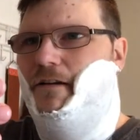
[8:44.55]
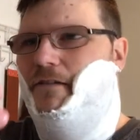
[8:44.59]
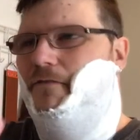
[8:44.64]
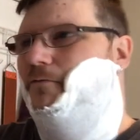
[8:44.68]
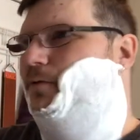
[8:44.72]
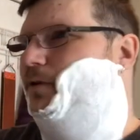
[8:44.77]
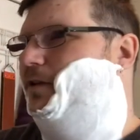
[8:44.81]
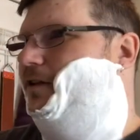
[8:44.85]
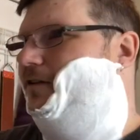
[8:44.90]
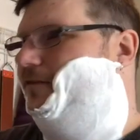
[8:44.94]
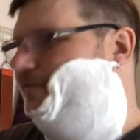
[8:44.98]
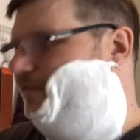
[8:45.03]

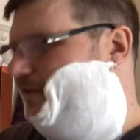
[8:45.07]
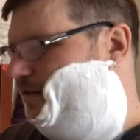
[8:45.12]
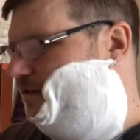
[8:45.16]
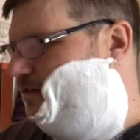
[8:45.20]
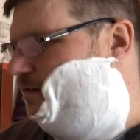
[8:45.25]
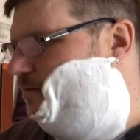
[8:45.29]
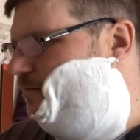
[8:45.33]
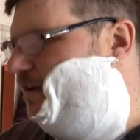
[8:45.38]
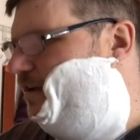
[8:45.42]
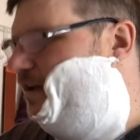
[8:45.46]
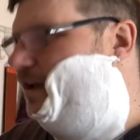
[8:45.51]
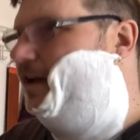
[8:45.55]
really fits
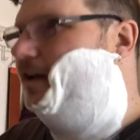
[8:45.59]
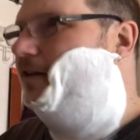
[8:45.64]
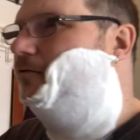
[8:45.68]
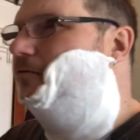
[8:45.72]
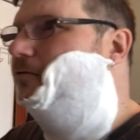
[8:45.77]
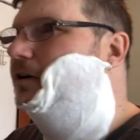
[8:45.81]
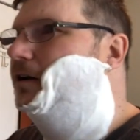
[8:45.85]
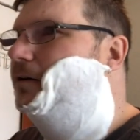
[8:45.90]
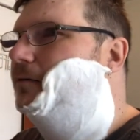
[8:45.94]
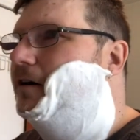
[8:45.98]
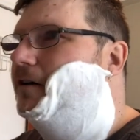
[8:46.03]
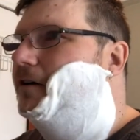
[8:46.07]
in my hand
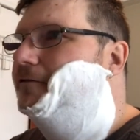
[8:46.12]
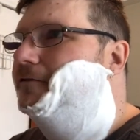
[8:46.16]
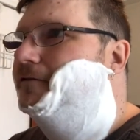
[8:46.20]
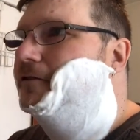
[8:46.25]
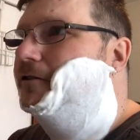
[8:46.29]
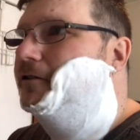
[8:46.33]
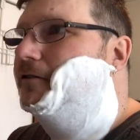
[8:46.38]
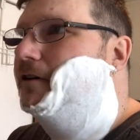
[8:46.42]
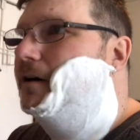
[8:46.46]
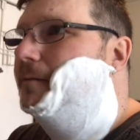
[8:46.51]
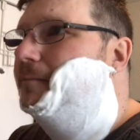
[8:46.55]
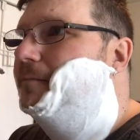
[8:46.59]
really well for
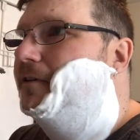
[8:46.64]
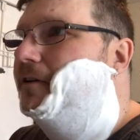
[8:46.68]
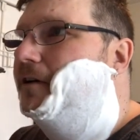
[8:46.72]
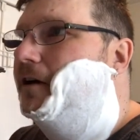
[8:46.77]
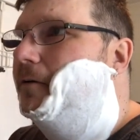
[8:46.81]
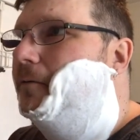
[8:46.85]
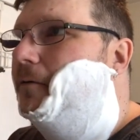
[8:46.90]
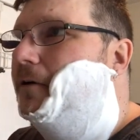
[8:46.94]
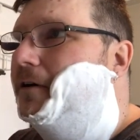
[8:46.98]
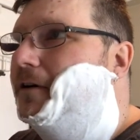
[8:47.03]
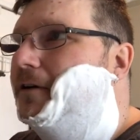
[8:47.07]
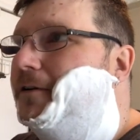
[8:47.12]
the grip that I
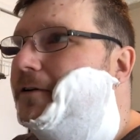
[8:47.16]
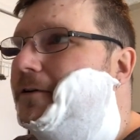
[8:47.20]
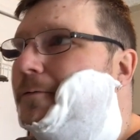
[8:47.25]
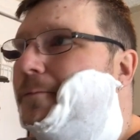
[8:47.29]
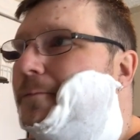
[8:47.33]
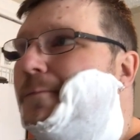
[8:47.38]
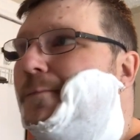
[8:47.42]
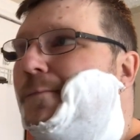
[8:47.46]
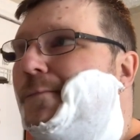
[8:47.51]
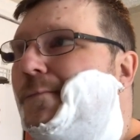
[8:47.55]
want to do.